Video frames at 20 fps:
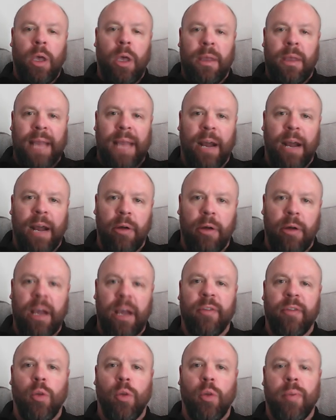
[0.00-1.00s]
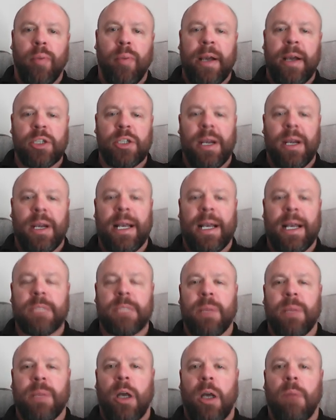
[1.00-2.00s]
that area of low pressure has
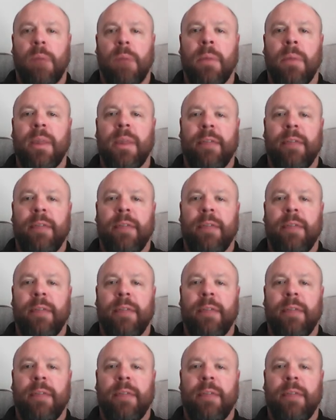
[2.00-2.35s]
become